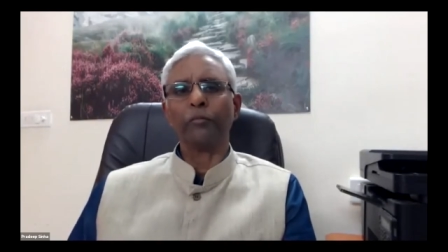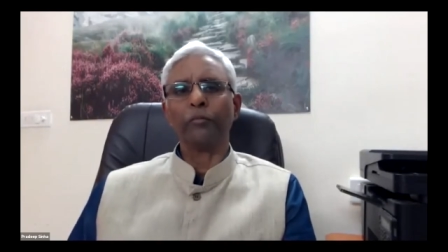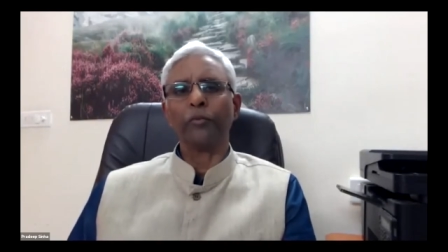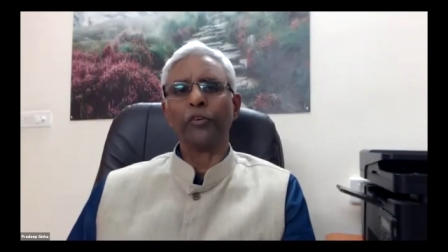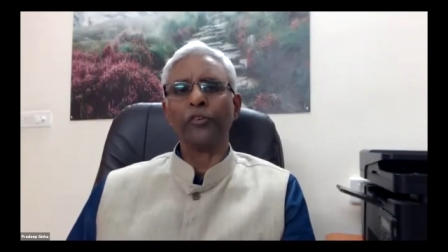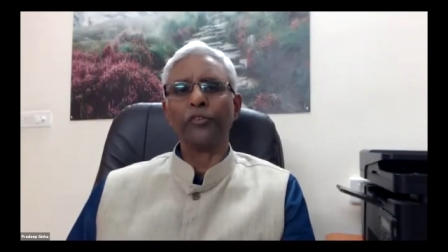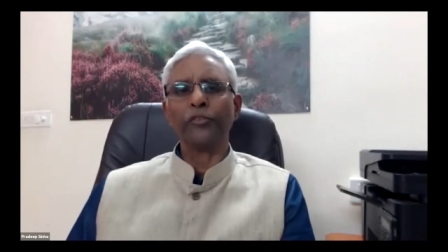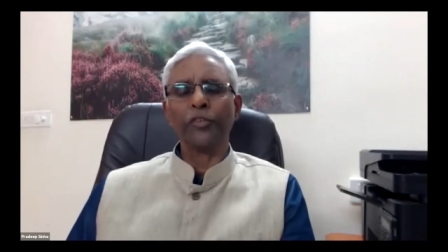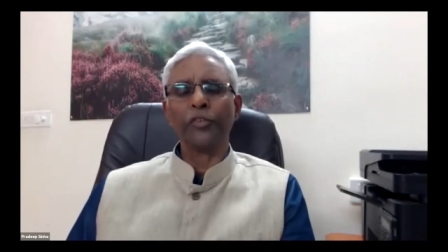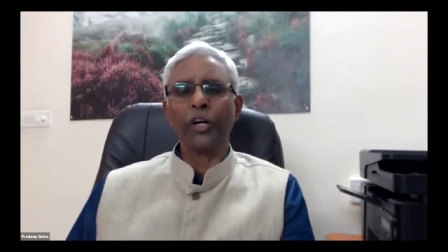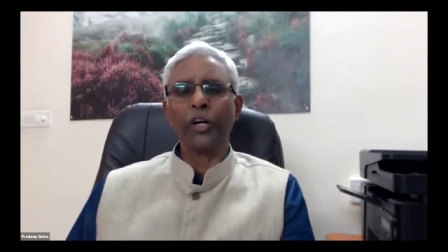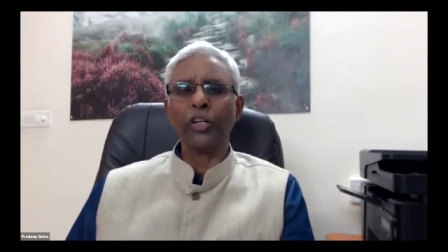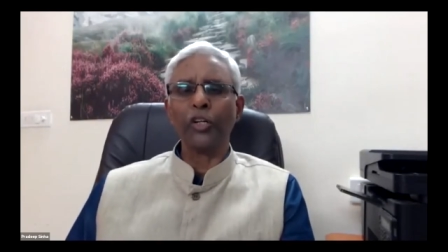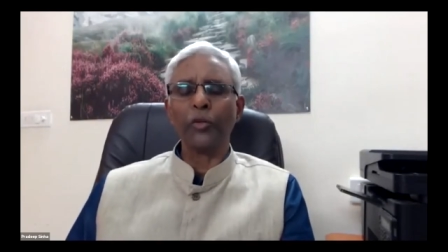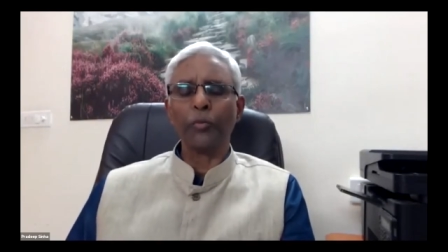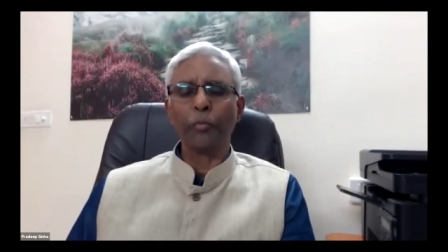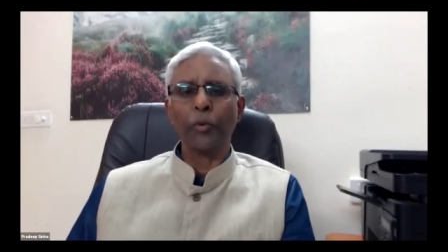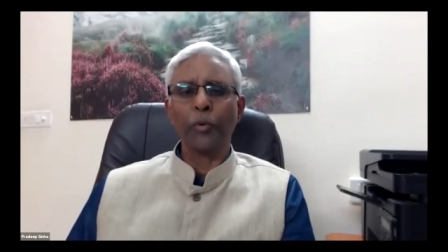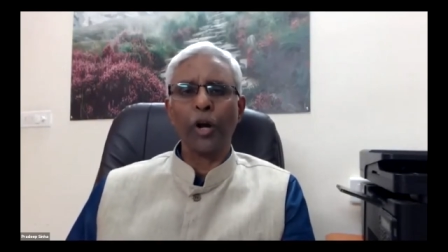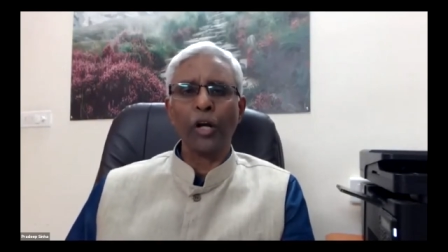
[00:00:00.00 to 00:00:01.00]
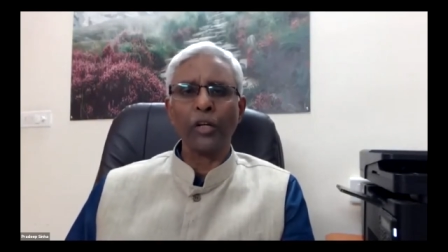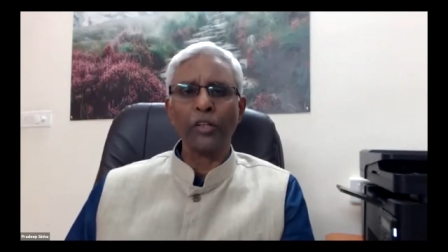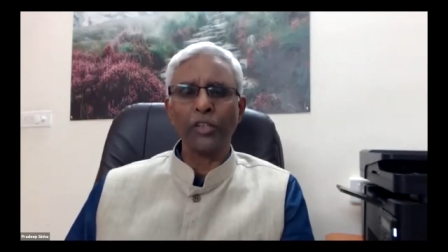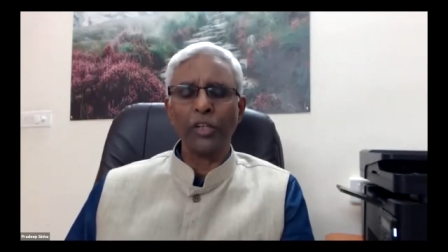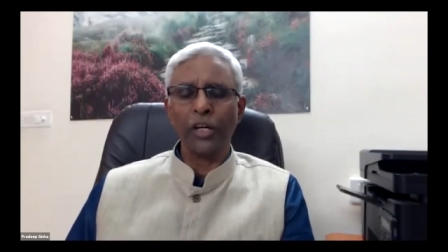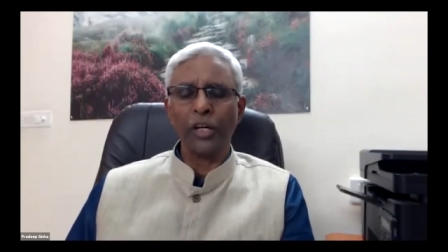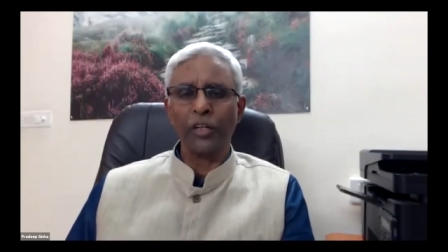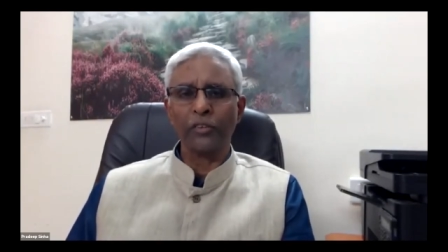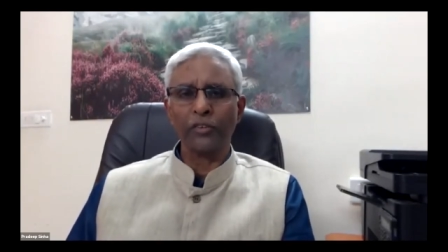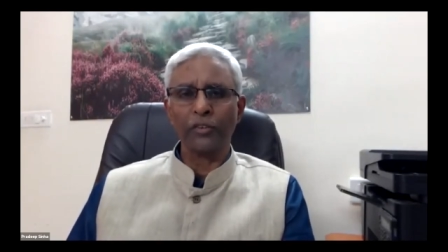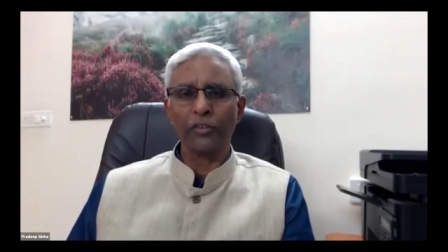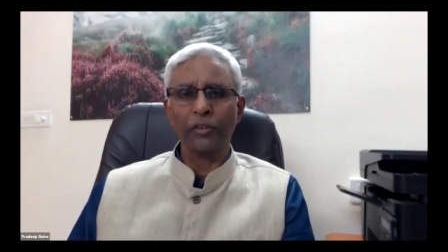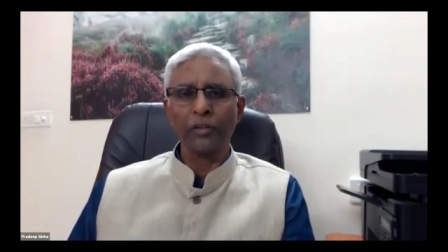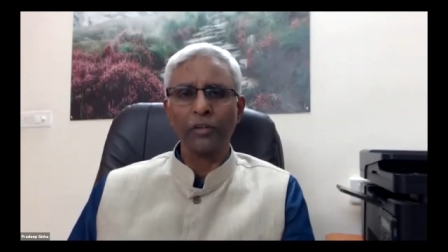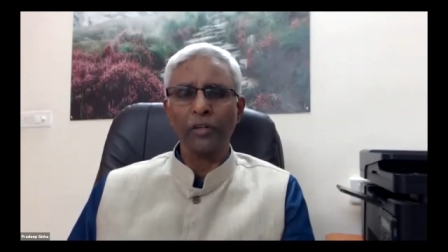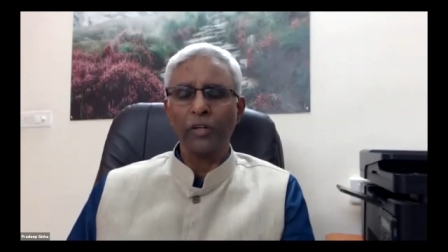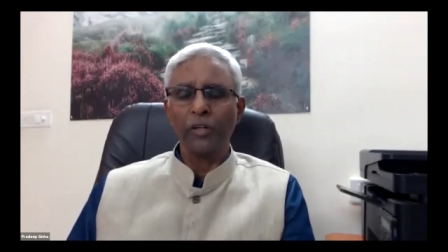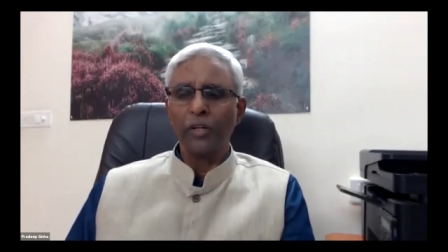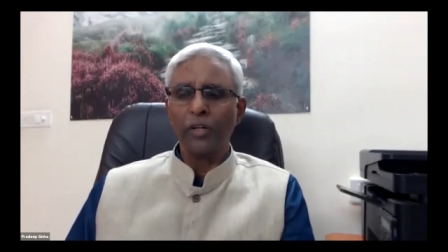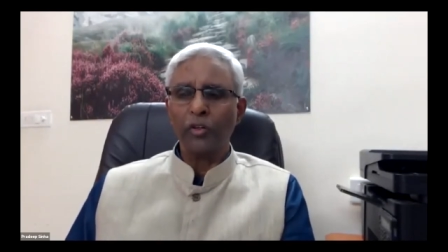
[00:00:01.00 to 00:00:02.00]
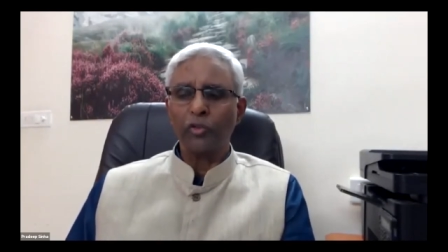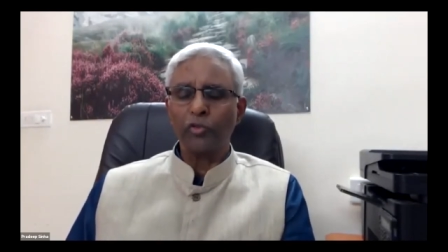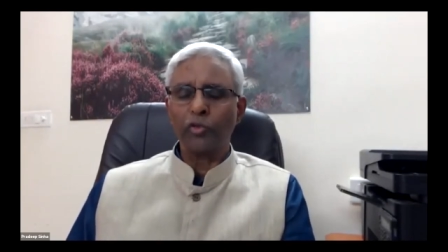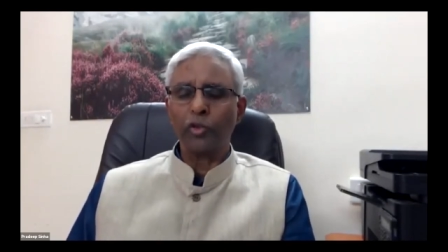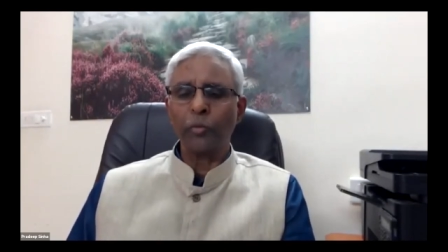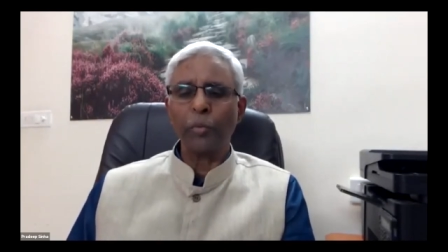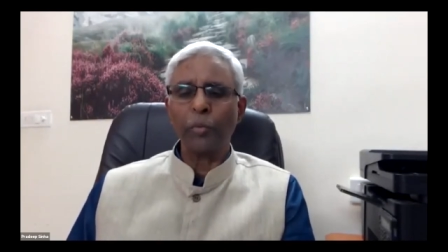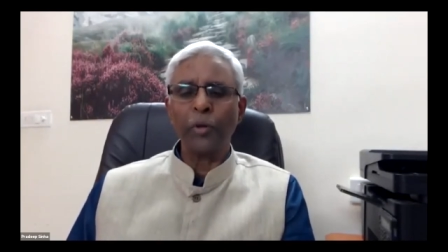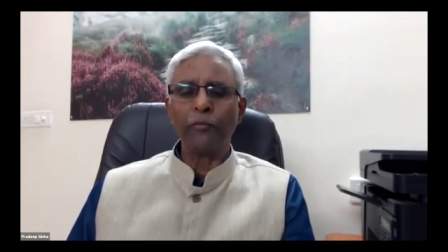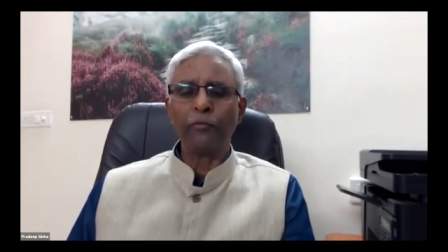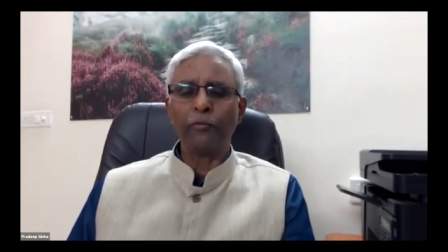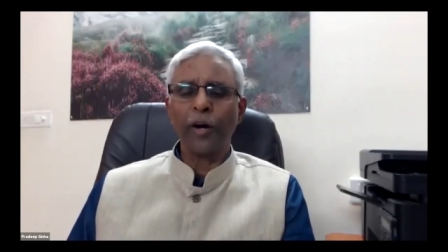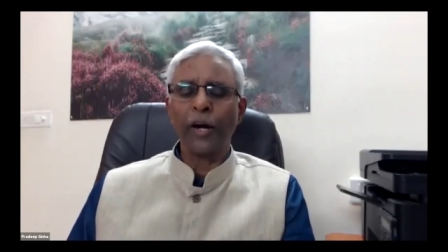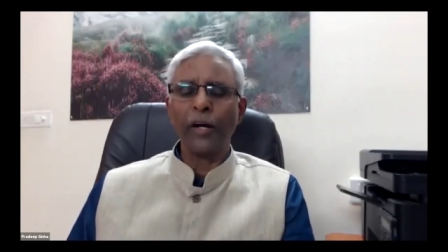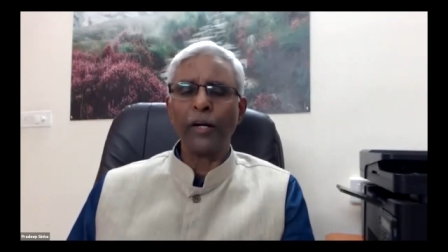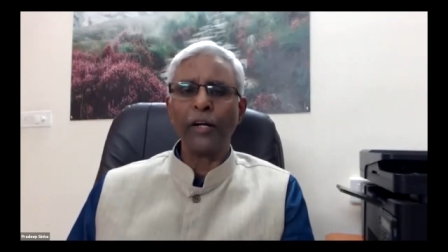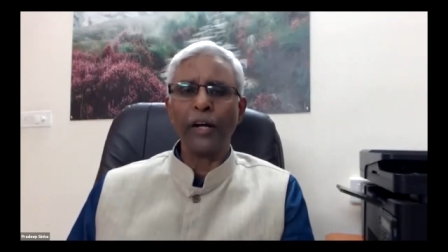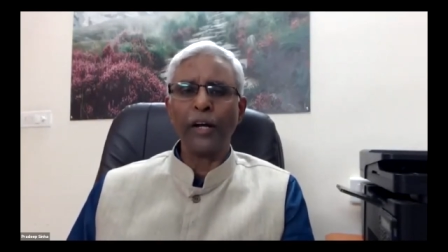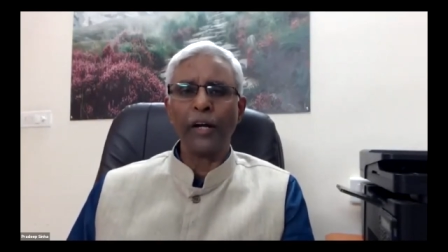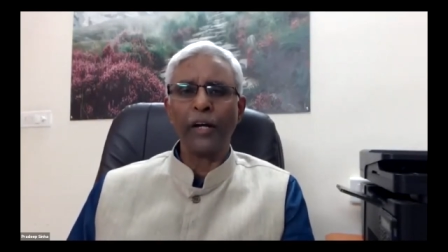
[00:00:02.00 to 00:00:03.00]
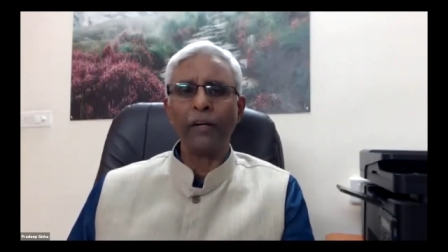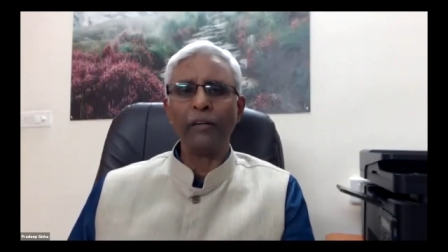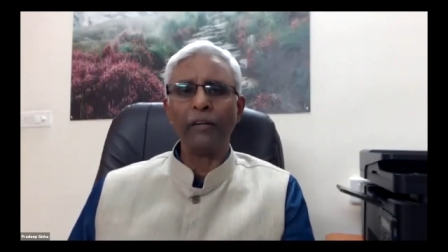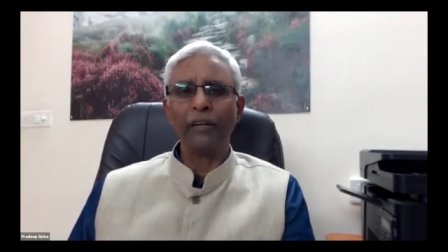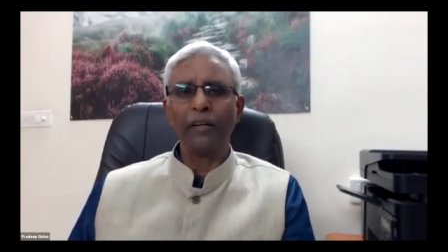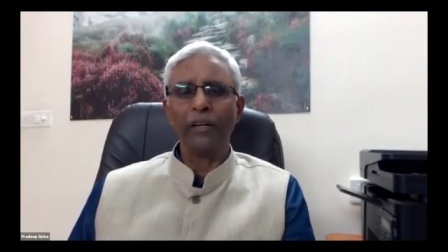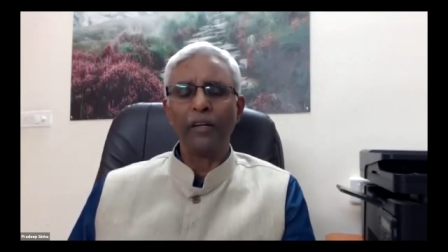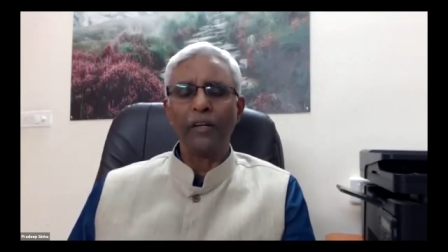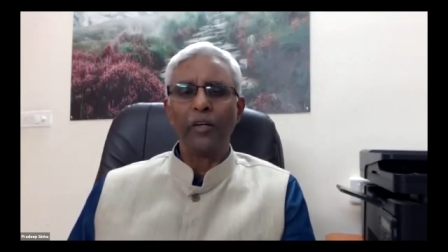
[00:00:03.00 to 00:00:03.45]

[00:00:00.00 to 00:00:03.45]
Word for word: research projects should be funded